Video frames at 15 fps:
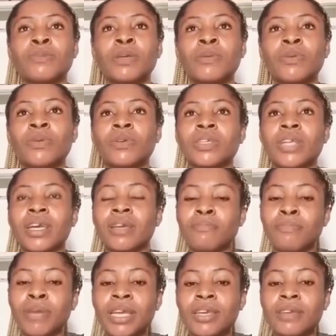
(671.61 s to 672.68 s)
The baby was
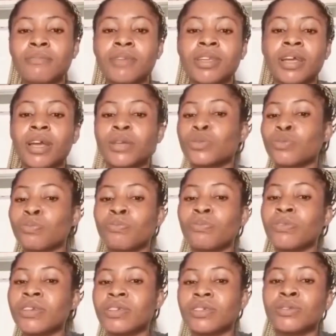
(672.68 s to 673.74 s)
like begging me that I
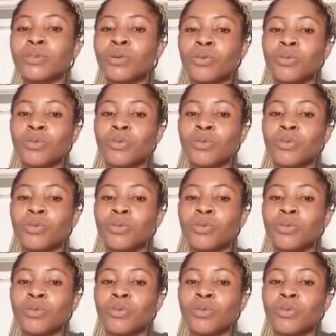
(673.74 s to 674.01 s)
should please